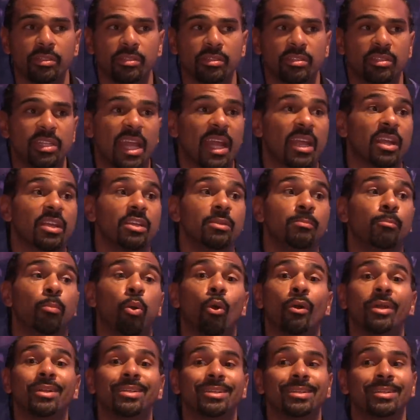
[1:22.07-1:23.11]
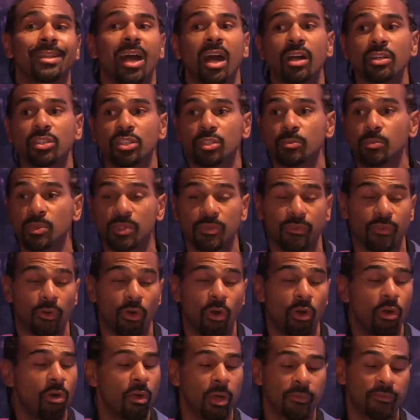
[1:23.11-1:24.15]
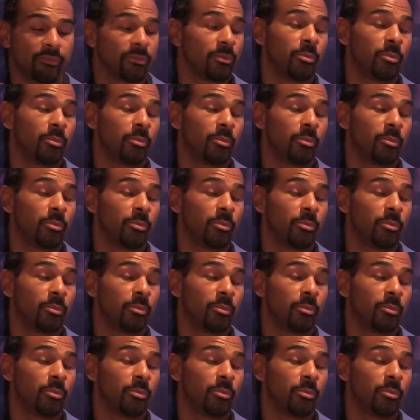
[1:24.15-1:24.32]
second point deduction was for.